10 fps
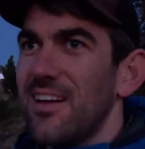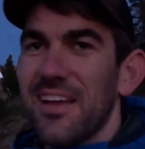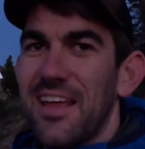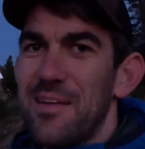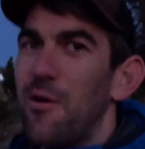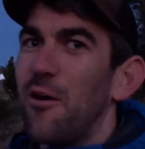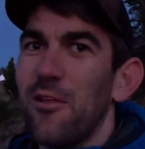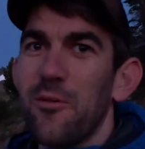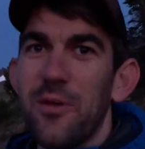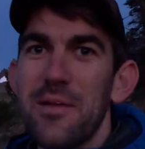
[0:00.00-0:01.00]
I came
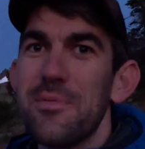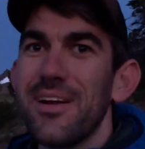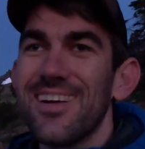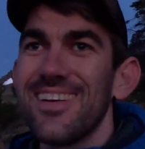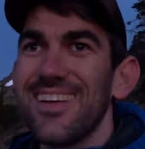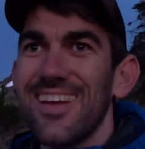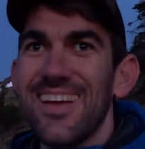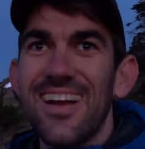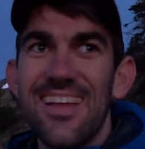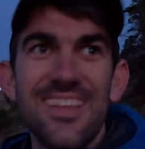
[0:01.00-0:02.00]
all the way up here,
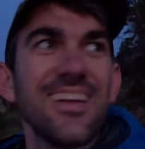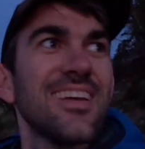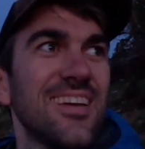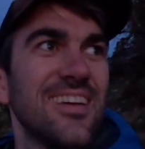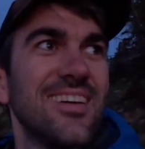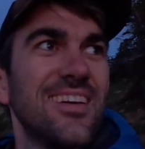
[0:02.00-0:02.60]
and I think